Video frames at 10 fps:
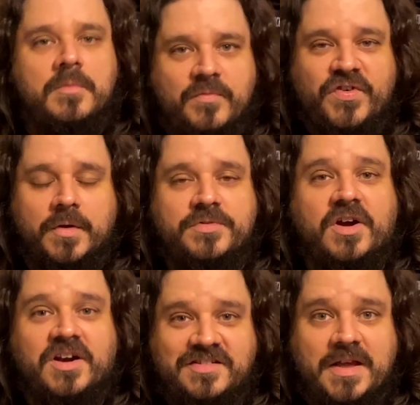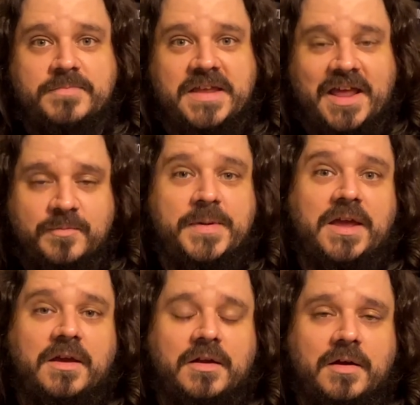films are accepted as
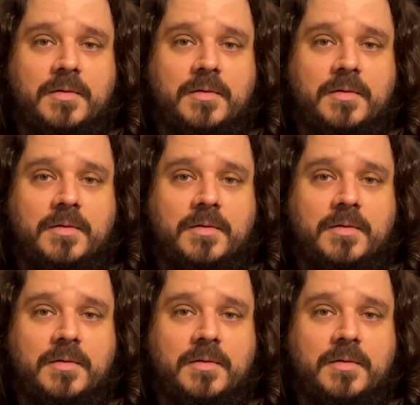being